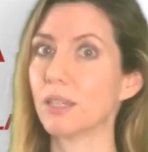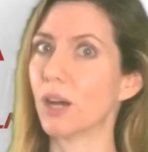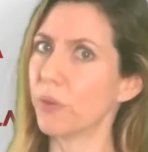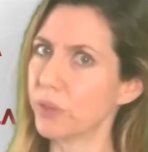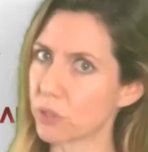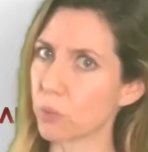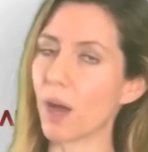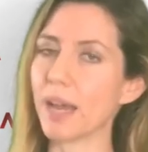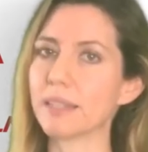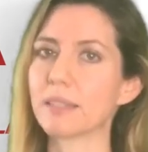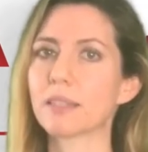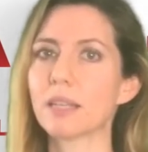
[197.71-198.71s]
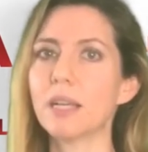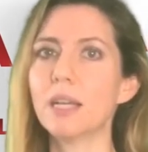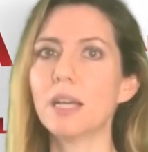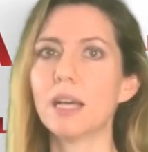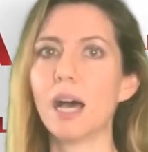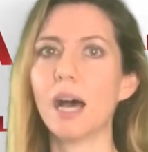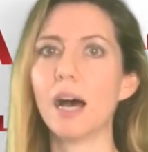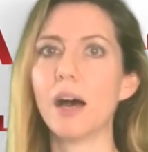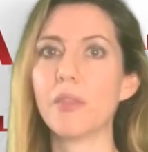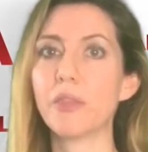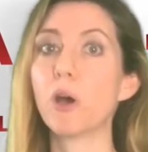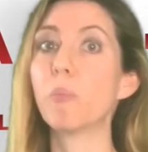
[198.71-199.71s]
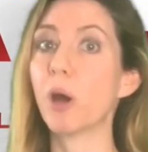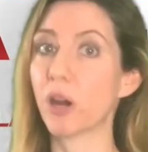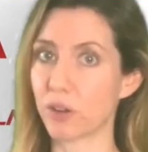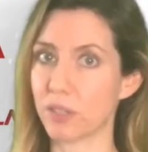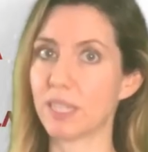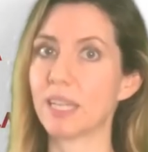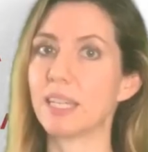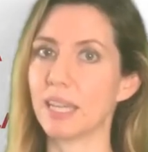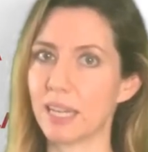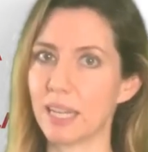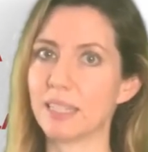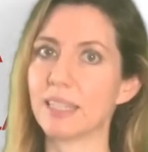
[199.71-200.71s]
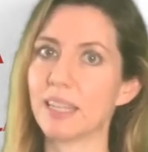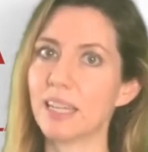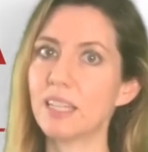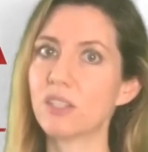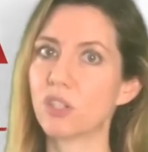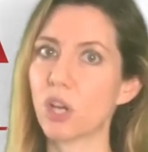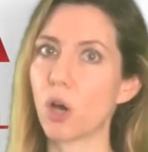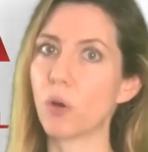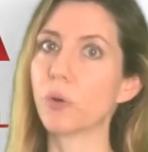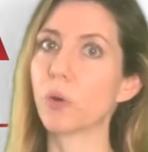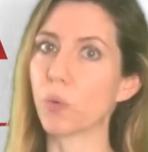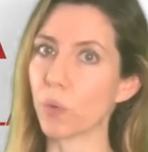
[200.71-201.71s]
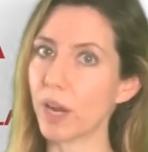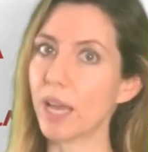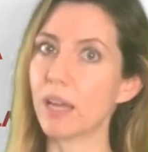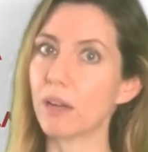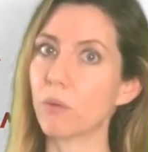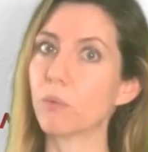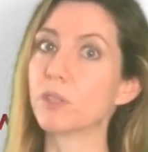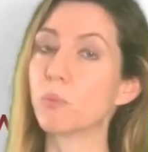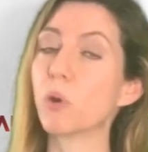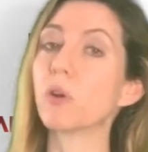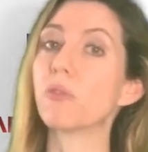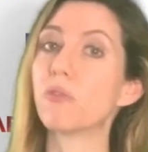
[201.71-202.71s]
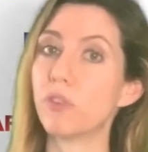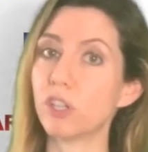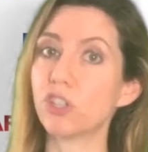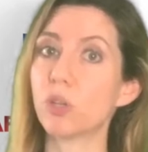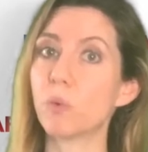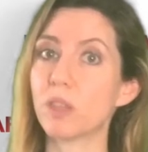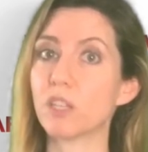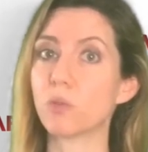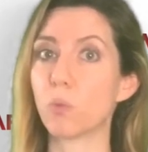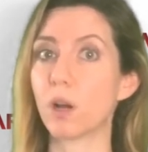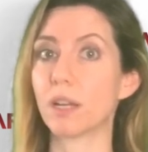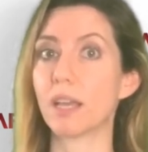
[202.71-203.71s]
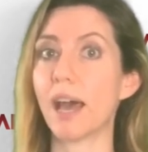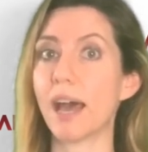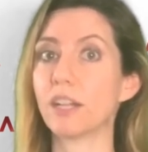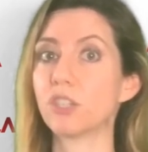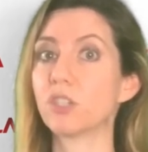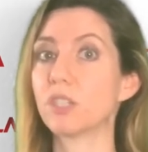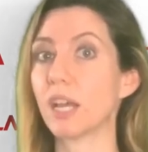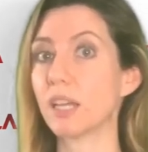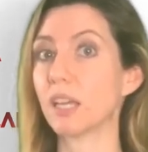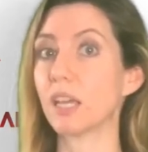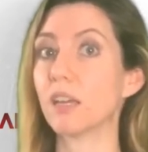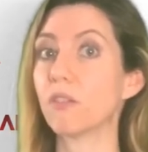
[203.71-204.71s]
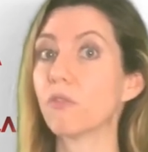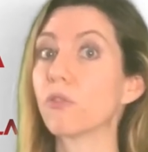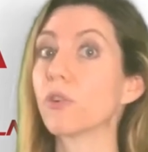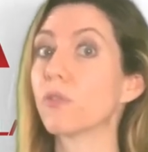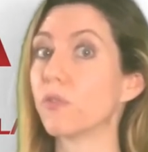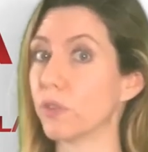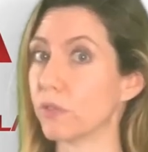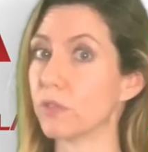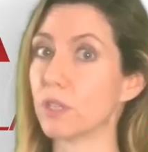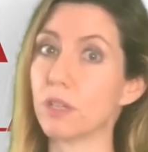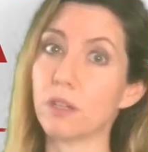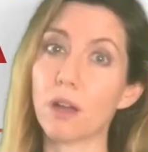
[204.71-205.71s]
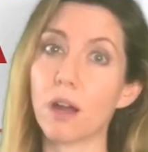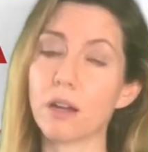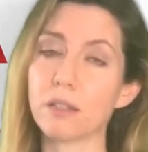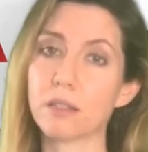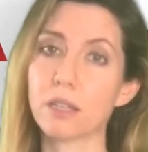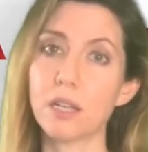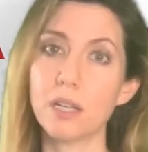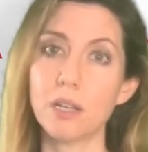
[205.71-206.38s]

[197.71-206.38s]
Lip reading: Only twice. Though Parker did get into the end zone, Grant was more efficient with his one catch, taking it for 15 yards.